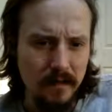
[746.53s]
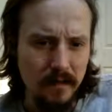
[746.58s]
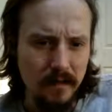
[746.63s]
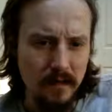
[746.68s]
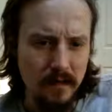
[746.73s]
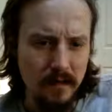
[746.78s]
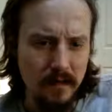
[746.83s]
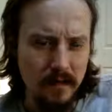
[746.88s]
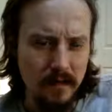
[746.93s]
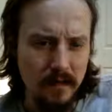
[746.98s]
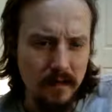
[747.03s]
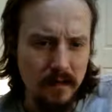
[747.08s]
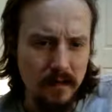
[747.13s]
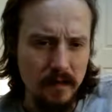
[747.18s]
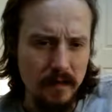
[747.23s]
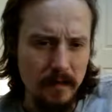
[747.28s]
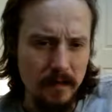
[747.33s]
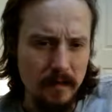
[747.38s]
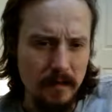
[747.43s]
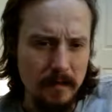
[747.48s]

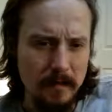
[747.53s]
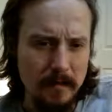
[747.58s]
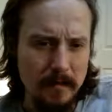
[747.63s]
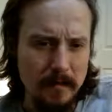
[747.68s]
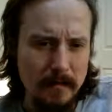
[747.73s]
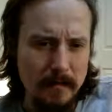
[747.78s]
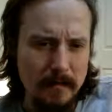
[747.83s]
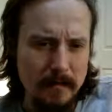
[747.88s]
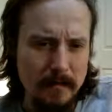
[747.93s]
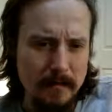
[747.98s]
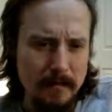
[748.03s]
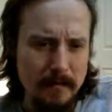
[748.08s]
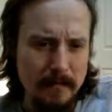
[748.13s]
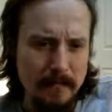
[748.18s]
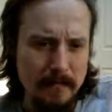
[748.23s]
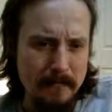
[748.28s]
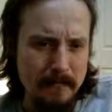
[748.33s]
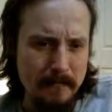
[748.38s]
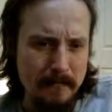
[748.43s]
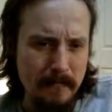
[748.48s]
Losers.
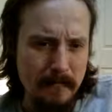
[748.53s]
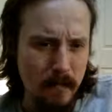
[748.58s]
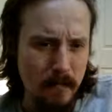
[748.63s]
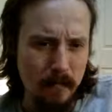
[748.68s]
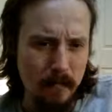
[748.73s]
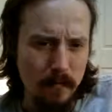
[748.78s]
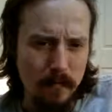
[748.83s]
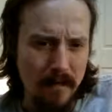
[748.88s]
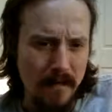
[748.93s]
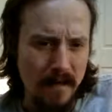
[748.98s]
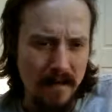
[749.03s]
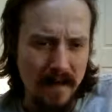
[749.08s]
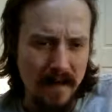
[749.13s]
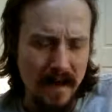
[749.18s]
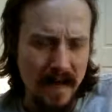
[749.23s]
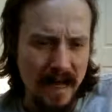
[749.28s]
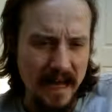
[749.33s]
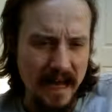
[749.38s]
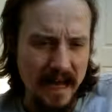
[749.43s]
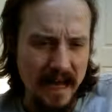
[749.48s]
Worldwide,
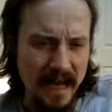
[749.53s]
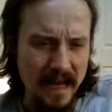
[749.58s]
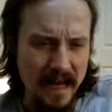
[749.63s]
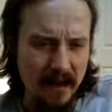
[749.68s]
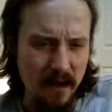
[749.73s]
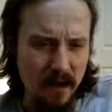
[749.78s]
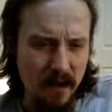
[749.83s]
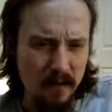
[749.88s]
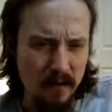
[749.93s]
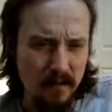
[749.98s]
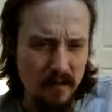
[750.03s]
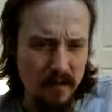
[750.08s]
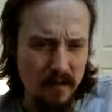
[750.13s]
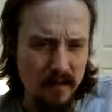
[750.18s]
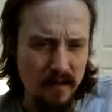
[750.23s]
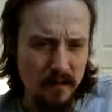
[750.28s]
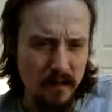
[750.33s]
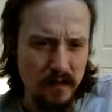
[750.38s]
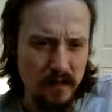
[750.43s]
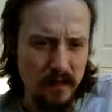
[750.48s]
I hate all of you
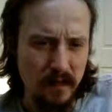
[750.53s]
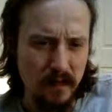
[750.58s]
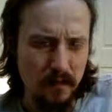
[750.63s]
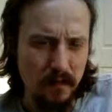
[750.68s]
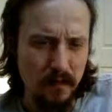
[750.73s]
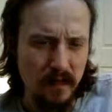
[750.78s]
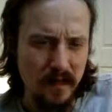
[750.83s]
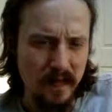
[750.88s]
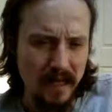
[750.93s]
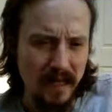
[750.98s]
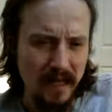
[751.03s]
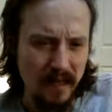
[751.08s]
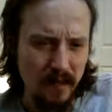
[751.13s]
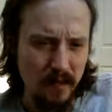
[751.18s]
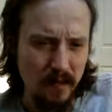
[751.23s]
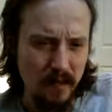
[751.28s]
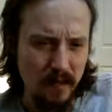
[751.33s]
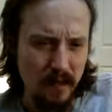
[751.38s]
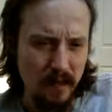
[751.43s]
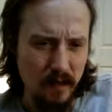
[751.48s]
so much. I want to
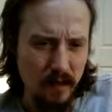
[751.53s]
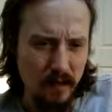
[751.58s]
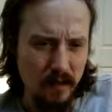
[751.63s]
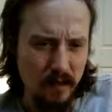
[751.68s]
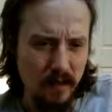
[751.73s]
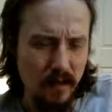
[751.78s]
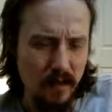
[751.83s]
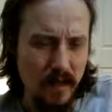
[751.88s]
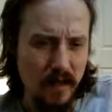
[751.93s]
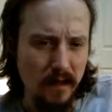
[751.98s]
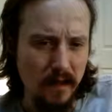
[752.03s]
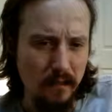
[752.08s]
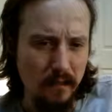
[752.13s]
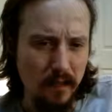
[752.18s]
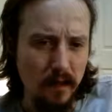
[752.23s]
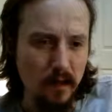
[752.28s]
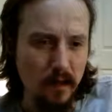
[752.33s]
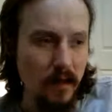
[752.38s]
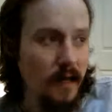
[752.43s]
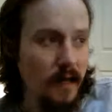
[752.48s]
kill the earth and the
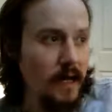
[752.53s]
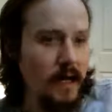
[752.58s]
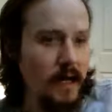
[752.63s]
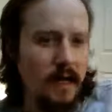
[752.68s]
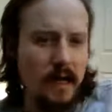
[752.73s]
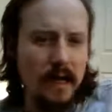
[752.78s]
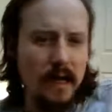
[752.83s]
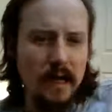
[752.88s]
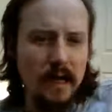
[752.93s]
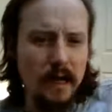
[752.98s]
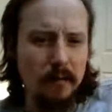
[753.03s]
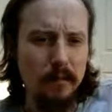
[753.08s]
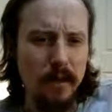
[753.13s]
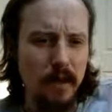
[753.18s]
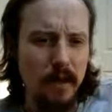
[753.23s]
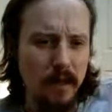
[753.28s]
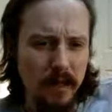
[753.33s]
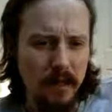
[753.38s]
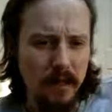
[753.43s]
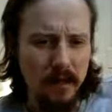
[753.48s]
moon. And I'm
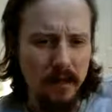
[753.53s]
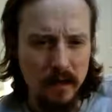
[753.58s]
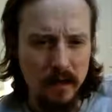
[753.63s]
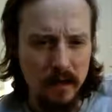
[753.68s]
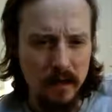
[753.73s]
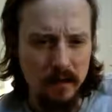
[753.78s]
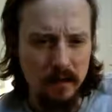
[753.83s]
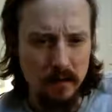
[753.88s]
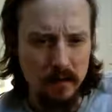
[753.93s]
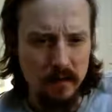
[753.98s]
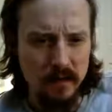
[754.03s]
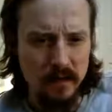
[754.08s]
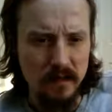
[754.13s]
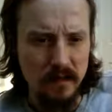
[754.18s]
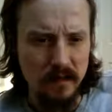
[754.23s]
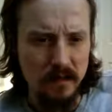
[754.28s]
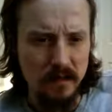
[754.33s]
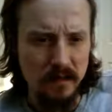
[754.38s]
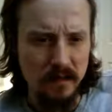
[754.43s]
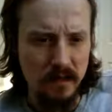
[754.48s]
not in the Air
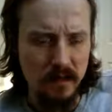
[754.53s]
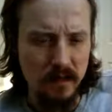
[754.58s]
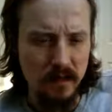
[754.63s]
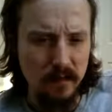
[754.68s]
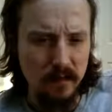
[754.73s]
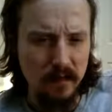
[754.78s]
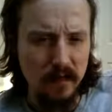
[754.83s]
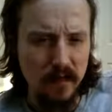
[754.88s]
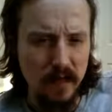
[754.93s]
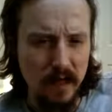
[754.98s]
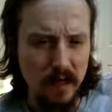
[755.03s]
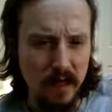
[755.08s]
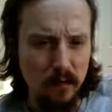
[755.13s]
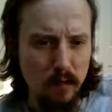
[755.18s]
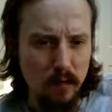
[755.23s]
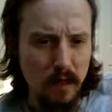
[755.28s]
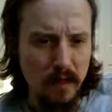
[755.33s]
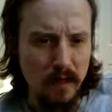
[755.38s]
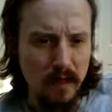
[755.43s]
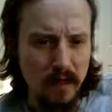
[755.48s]
Force's, shiny
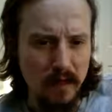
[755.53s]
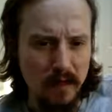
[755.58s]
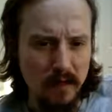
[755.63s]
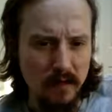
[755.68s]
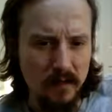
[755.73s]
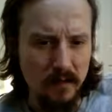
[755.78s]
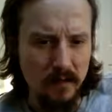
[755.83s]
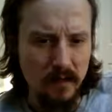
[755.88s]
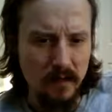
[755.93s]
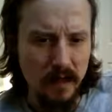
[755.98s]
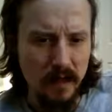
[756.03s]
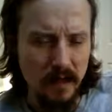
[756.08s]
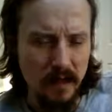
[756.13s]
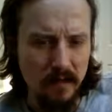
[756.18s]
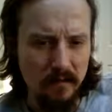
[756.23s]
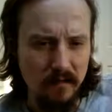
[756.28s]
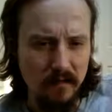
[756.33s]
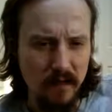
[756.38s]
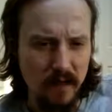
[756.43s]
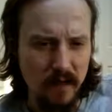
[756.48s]
white castle you
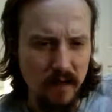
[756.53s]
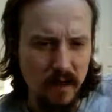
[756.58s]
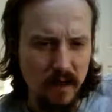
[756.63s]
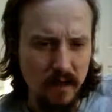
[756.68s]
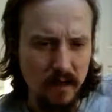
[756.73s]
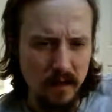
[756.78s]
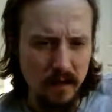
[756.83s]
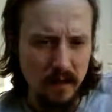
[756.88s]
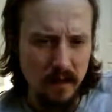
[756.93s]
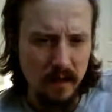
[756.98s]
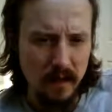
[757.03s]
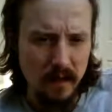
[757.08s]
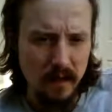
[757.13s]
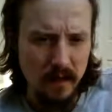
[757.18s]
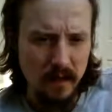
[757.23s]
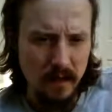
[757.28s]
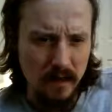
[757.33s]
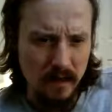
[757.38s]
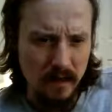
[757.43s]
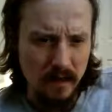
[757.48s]
can't find.
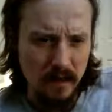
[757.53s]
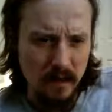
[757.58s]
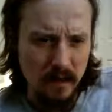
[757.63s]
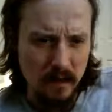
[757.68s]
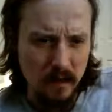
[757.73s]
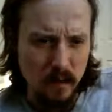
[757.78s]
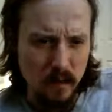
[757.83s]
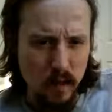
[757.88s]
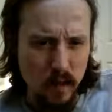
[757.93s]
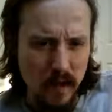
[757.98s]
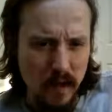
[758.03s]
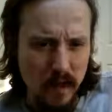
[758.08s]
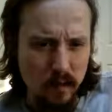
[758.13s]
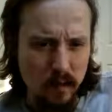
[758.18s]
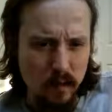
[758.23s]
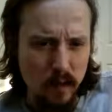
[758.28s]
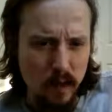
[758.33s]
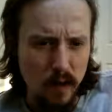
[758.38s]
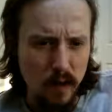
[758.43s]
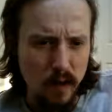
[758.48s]

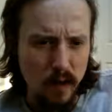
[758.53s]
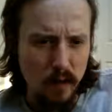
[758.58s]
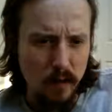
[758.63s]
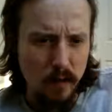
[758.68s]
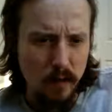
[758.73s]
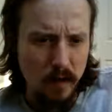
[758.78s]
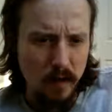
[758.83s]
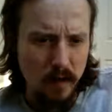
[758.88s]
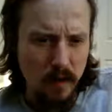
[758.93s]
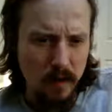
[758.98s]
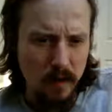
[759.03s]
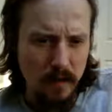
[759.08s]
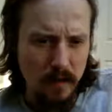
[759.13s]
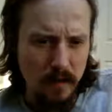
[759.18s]
White womb.